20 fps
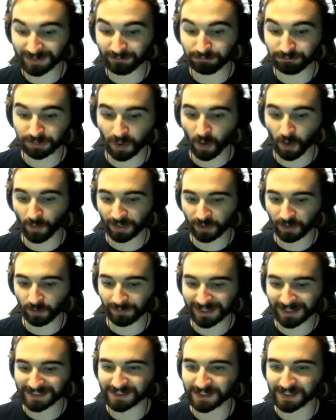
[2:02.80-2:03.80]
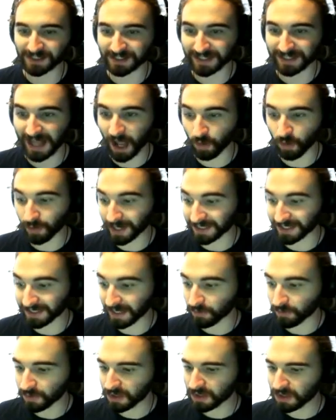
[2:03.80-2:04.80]
to be blowing on making a canal right
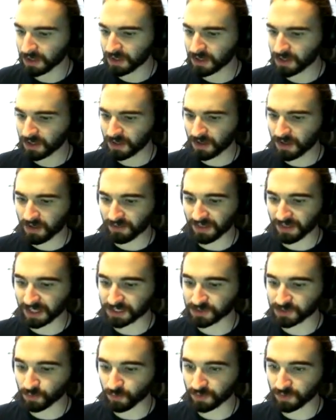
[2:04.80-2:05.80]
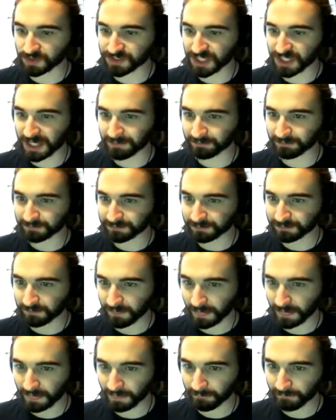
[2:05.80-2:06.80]
now. Thanks all the same.
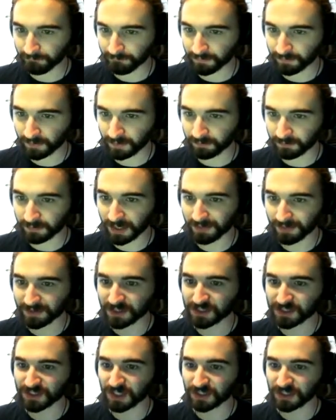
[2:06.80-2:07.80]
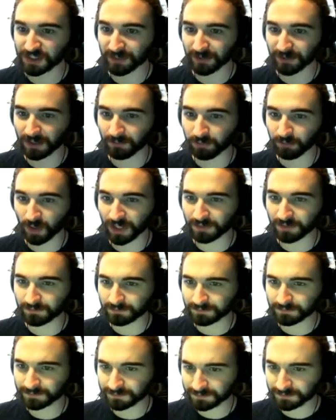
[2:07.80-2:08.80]
Blimey, the sun's coming up bright.